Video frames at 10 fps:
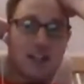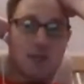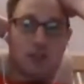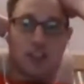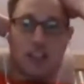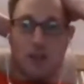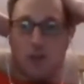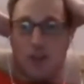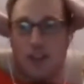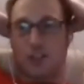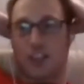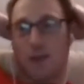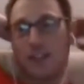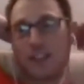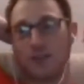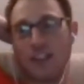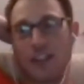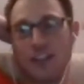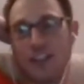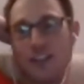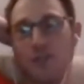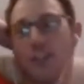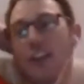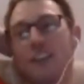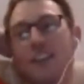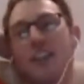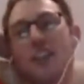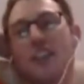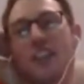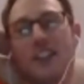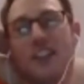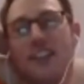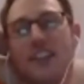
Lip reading: it was like one of those coming to realization that